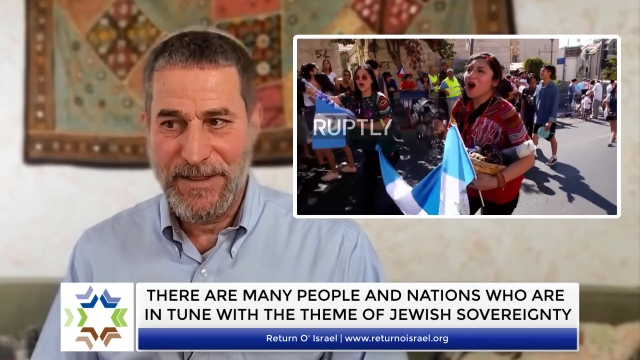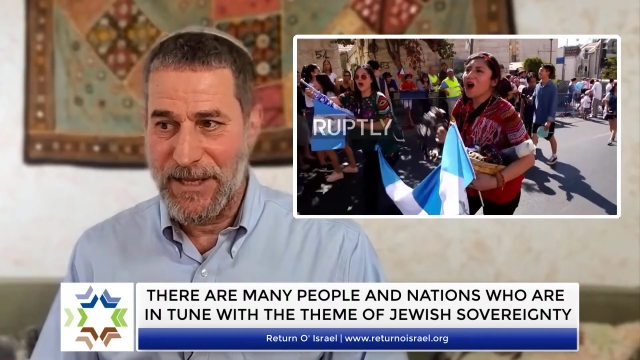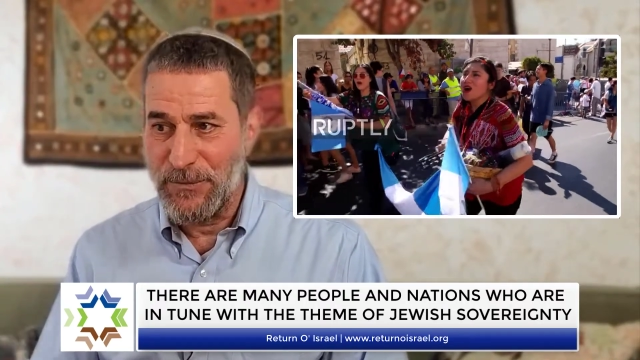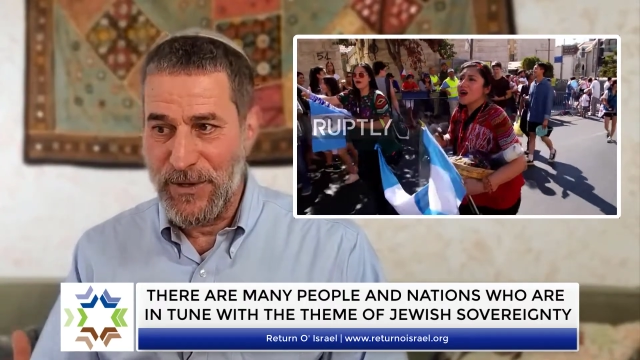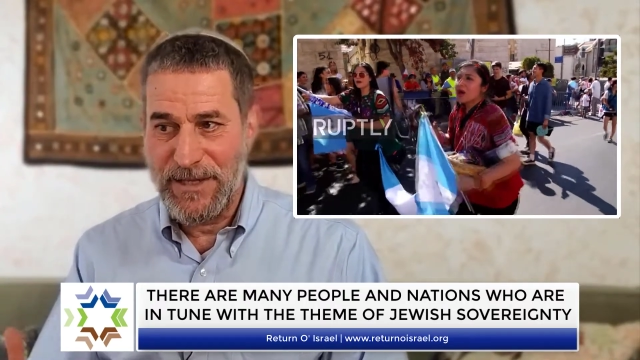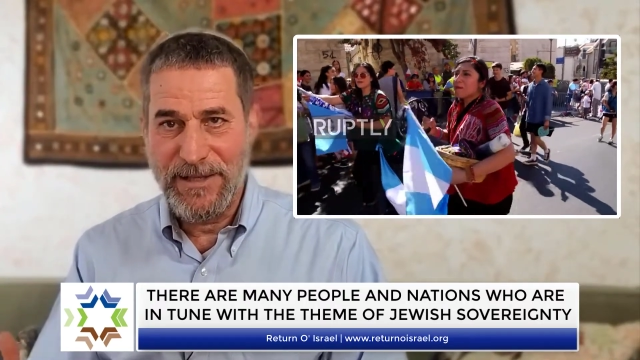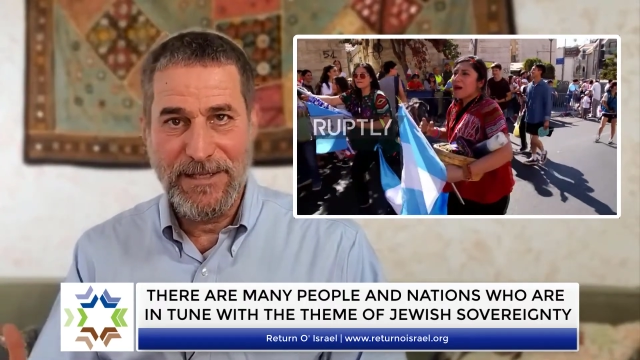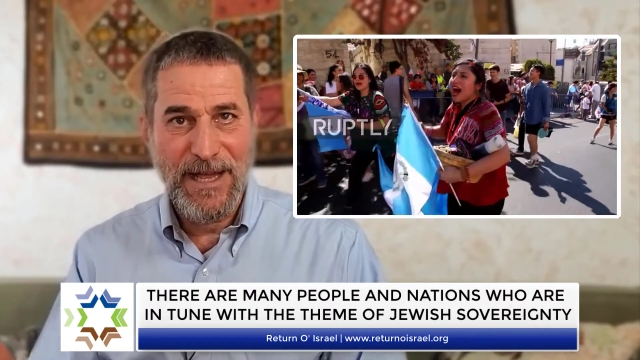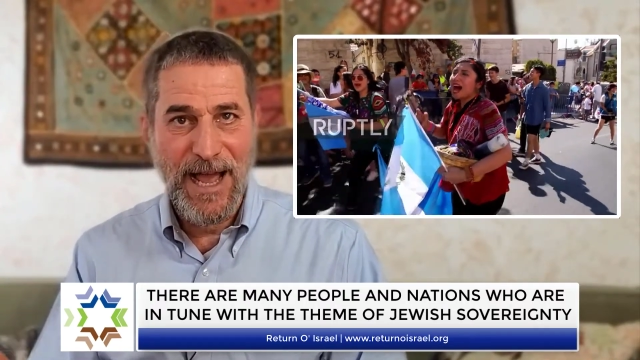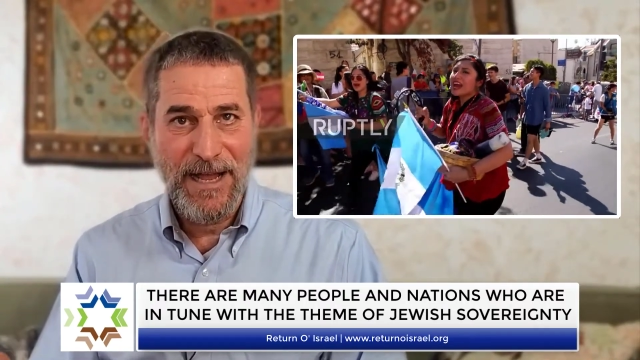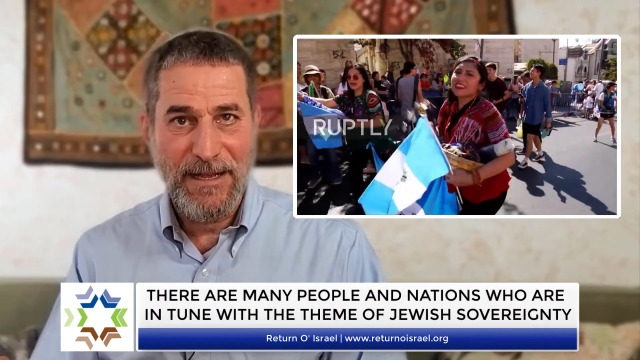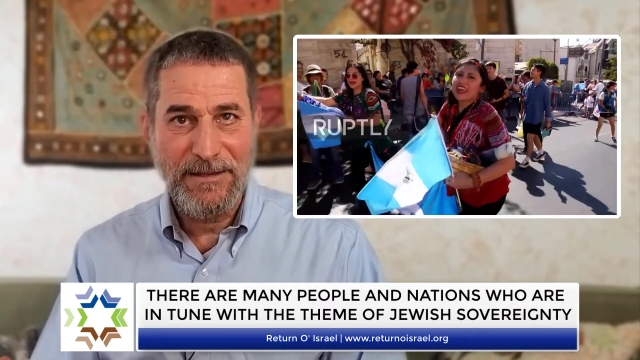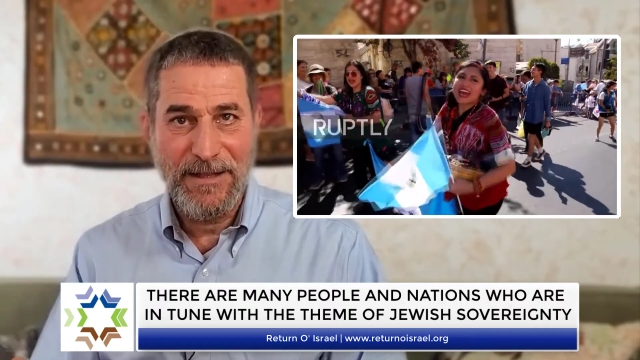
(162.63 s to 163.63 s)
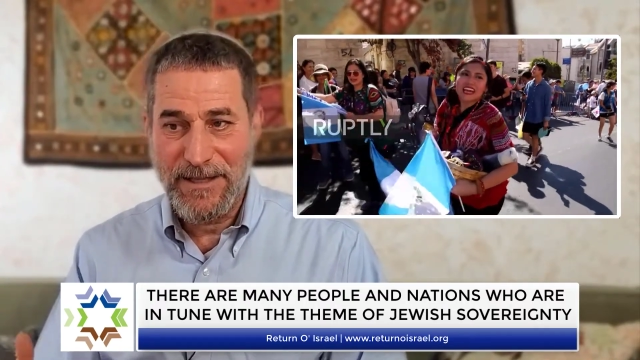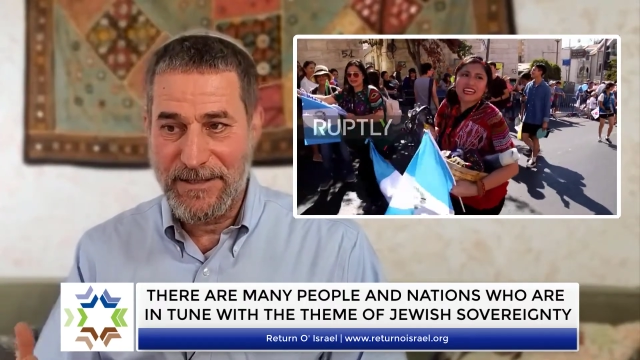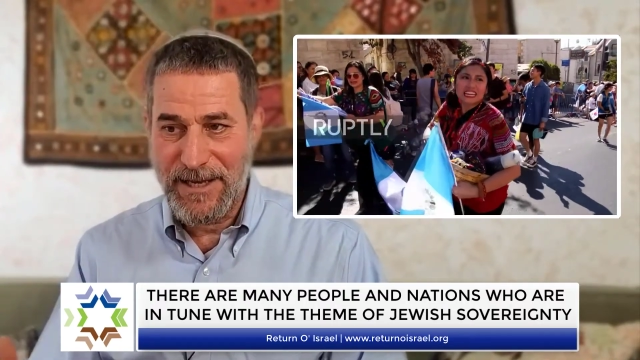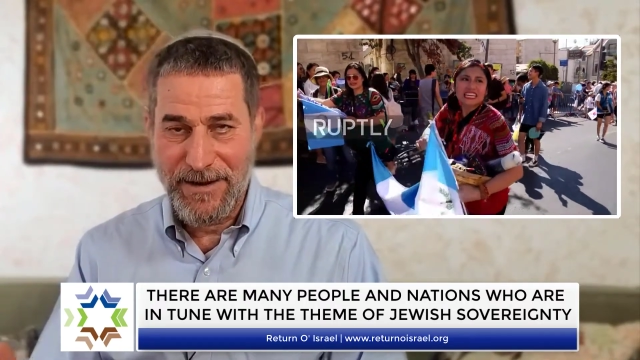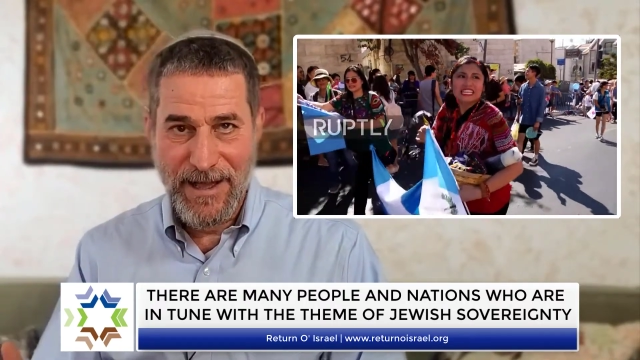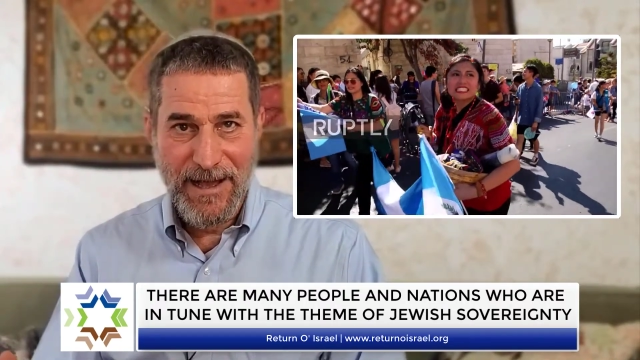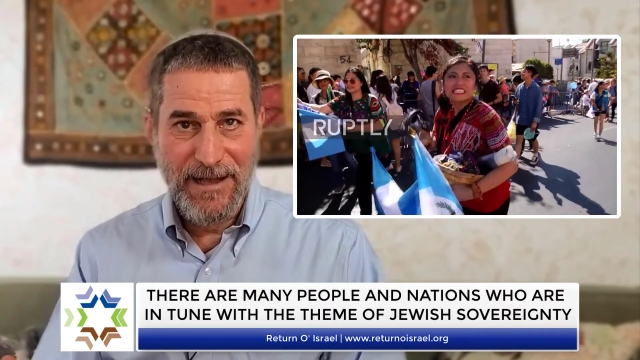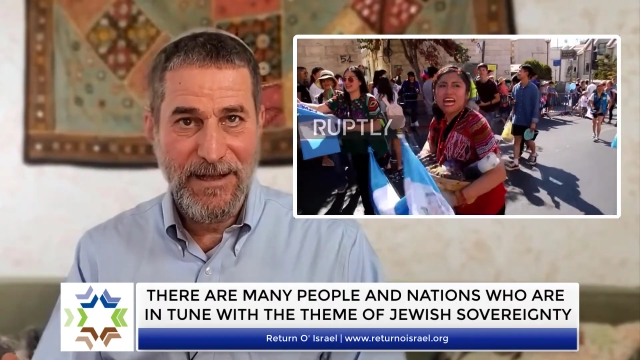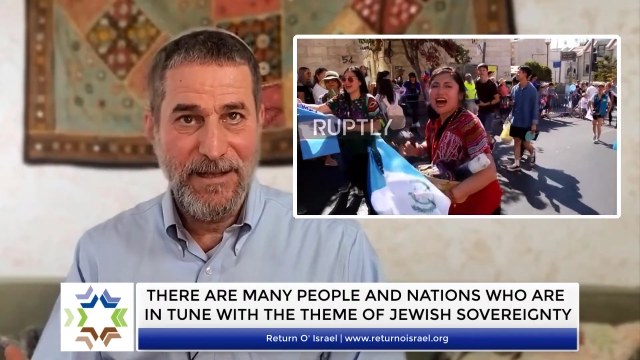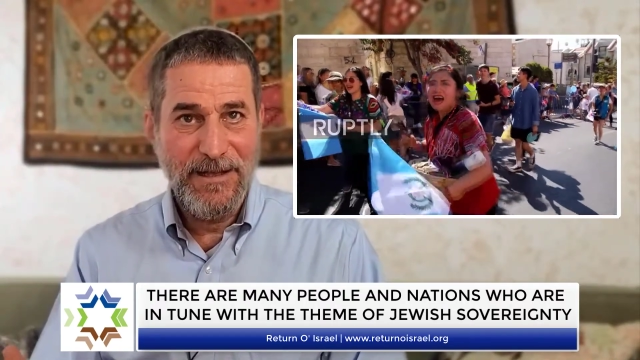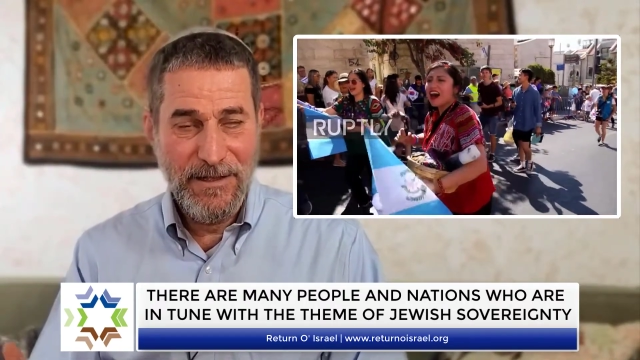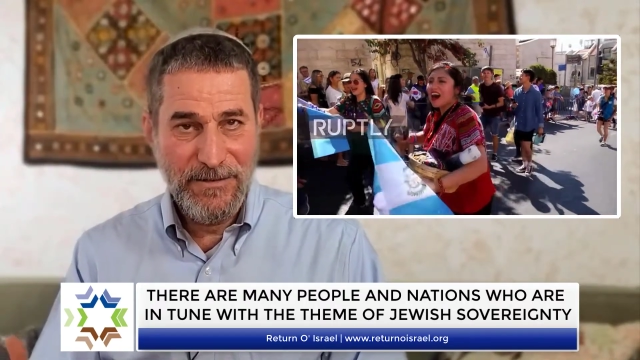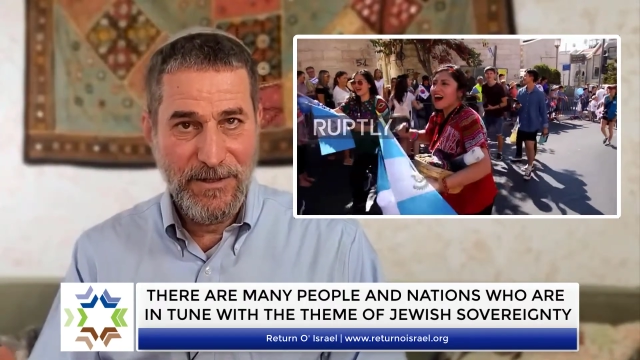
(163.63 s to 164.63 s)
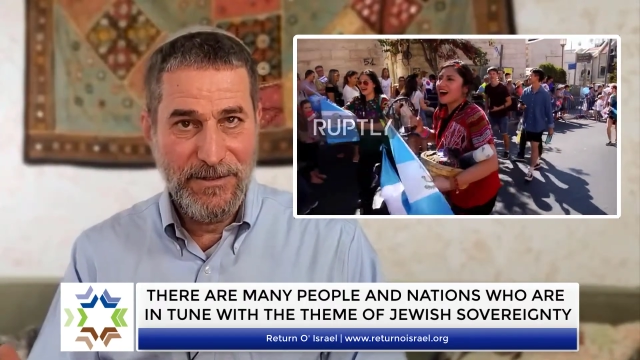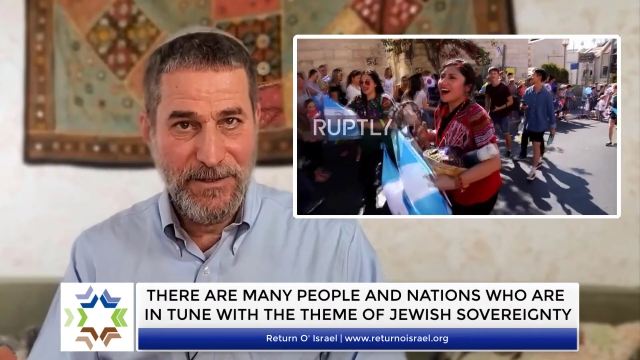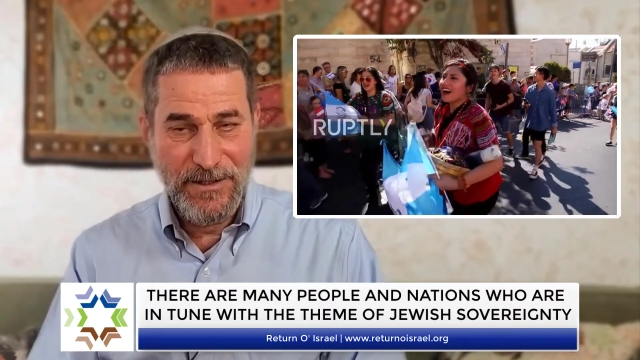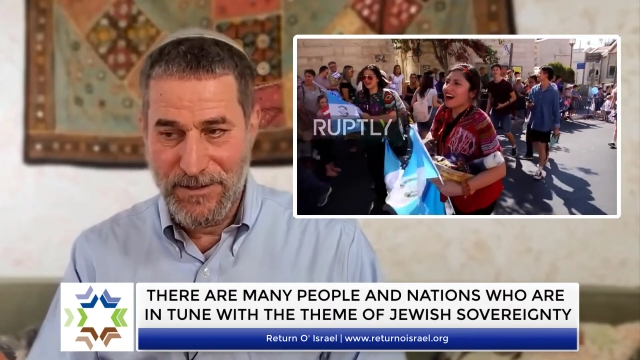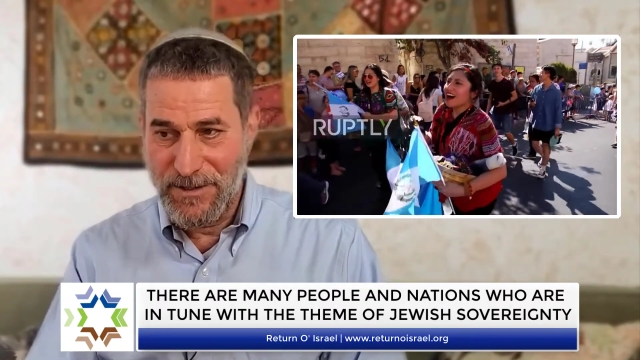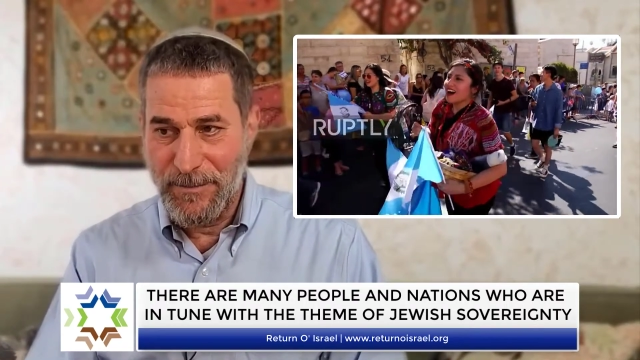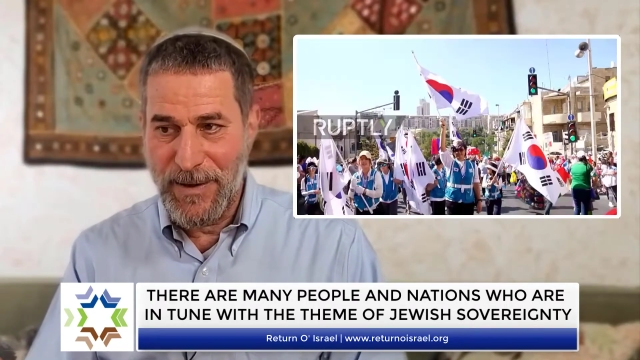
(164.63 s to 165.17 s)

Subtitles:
They read the Tanakh, the